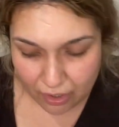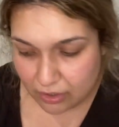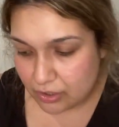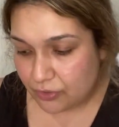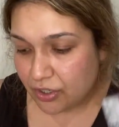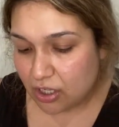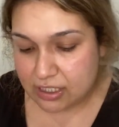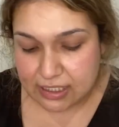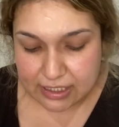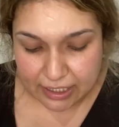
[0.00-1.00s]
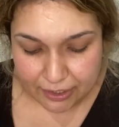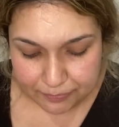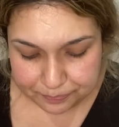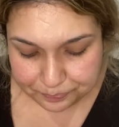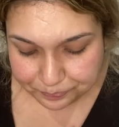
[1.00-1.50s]
all the three glosses here.
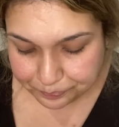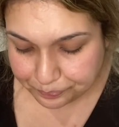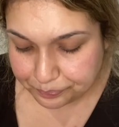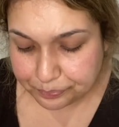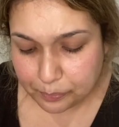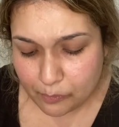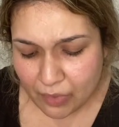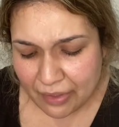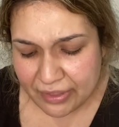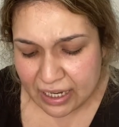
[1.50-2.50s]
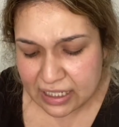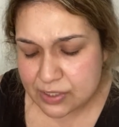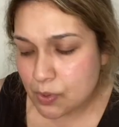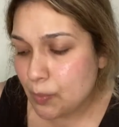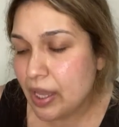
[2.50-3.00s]
The
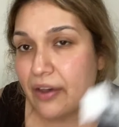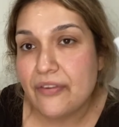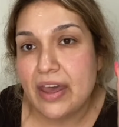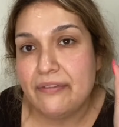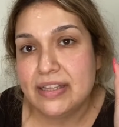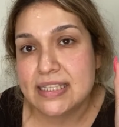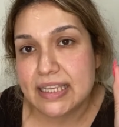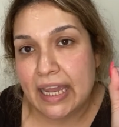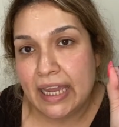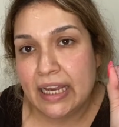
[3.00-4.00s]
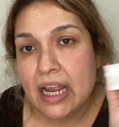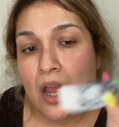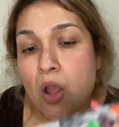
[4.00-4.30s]
next one we have Heaven's Gate,